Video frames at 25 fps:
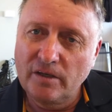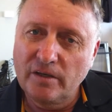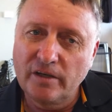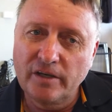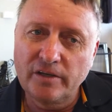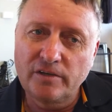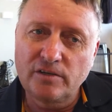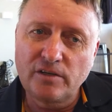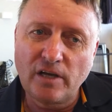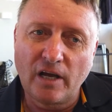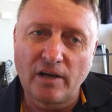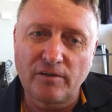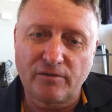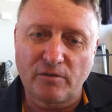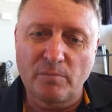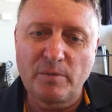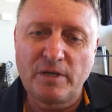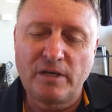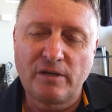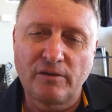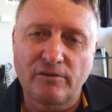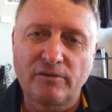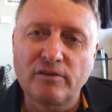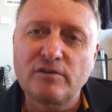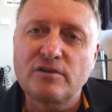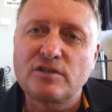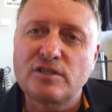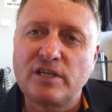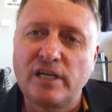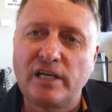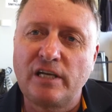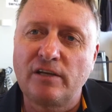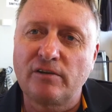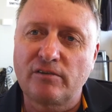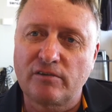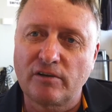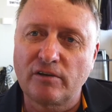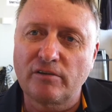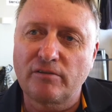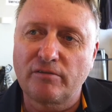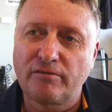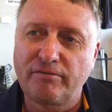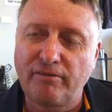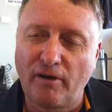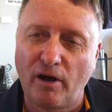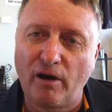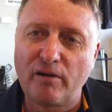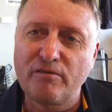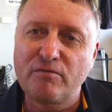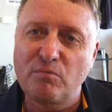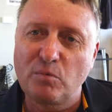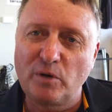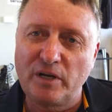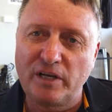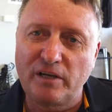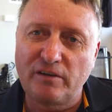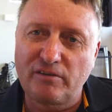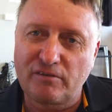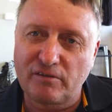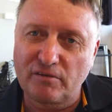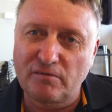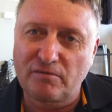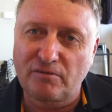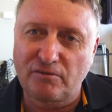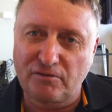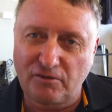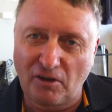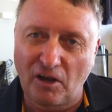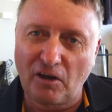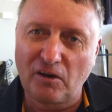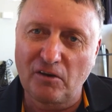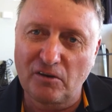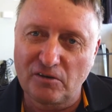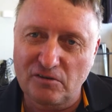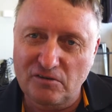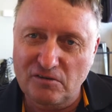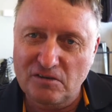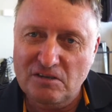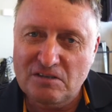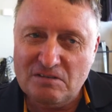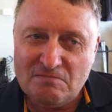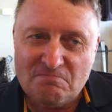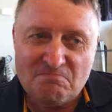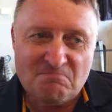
Yeah, it does. I mean, it's intense. It's 5 weeks of solid